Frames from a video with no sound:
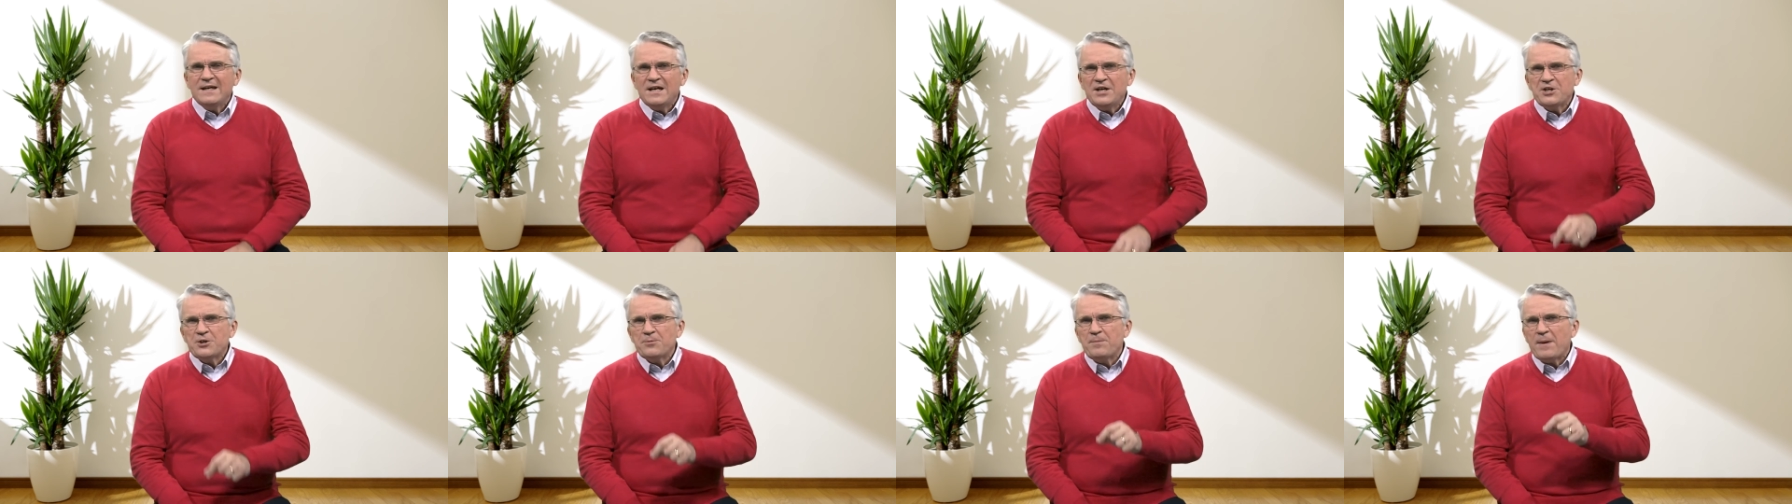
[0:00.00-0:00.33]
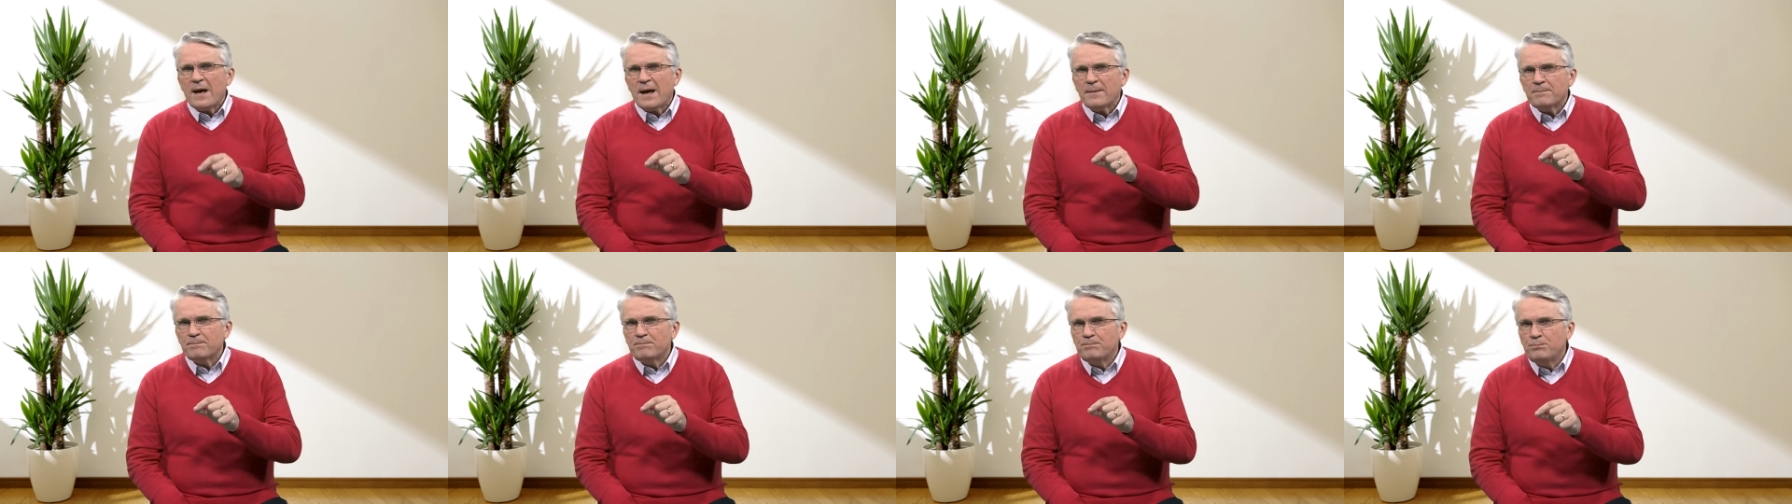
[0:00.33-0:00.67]
It's
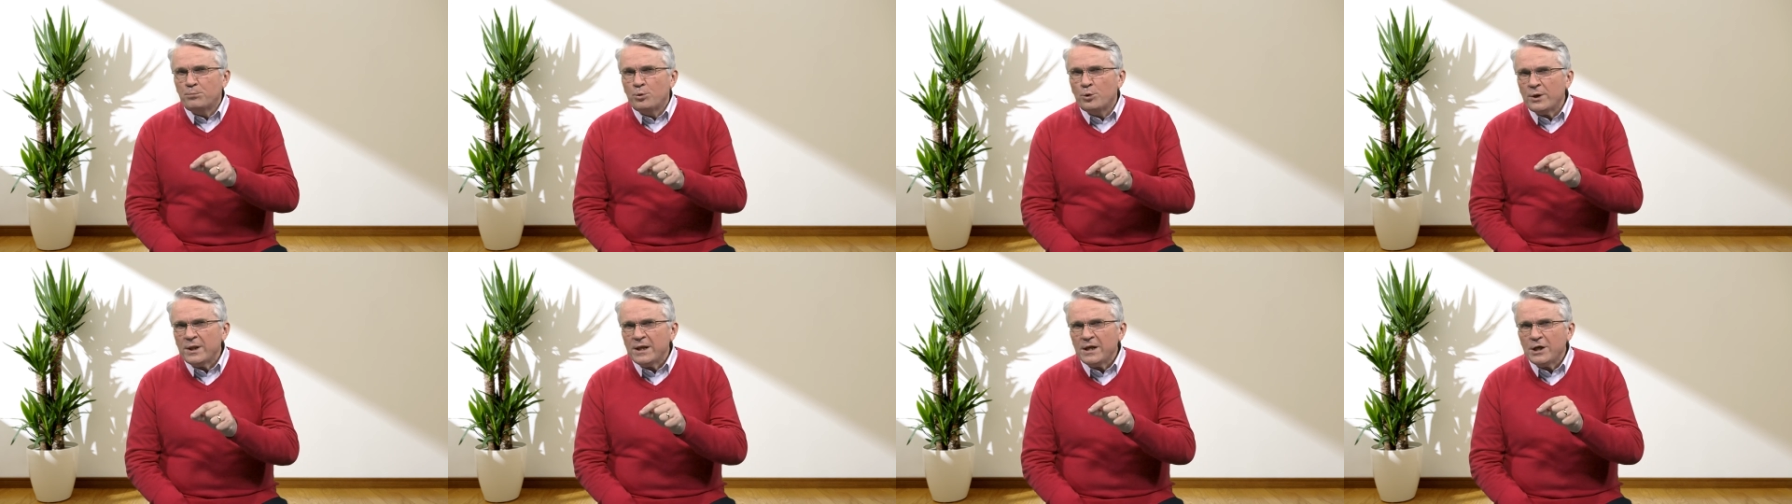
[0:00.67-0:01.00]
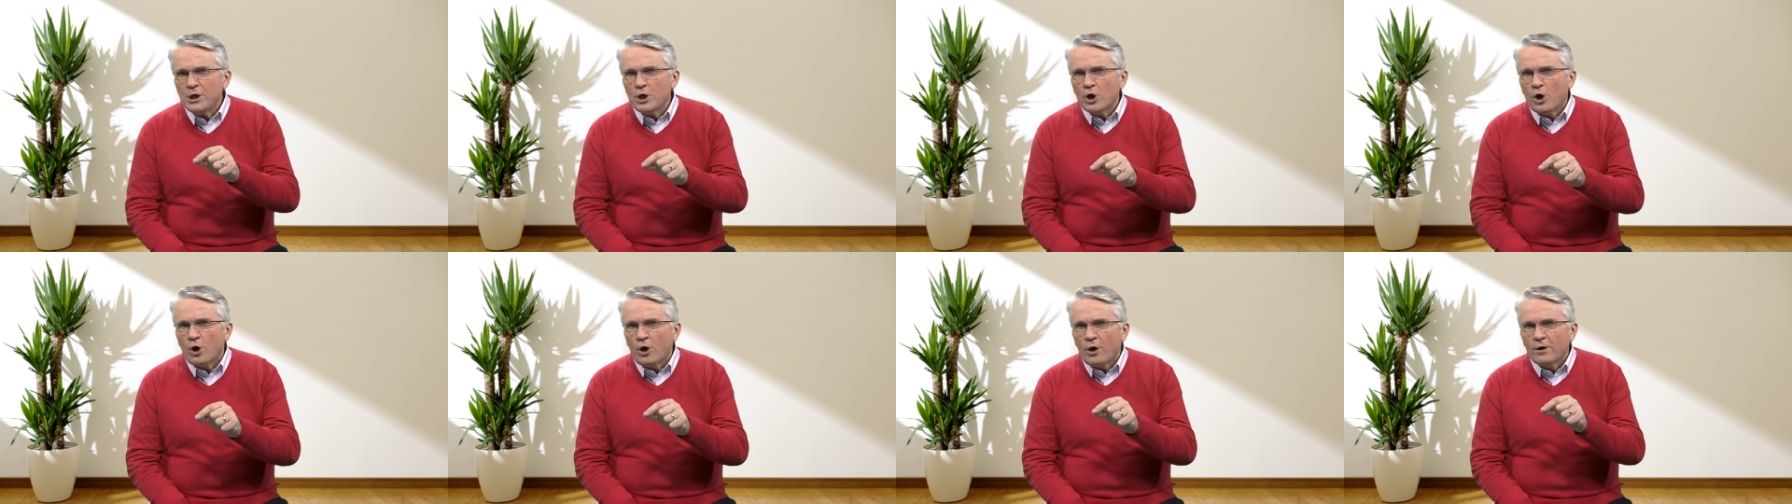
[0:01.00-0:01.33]
about putting
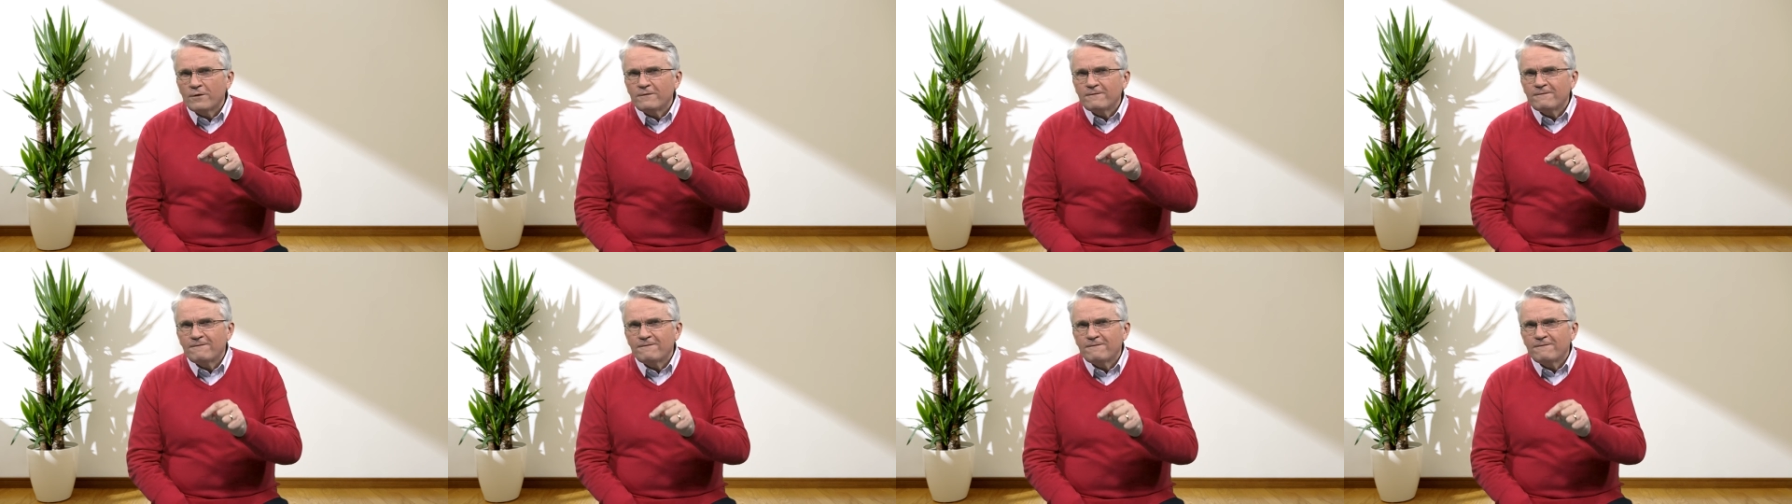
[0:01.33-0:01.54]
God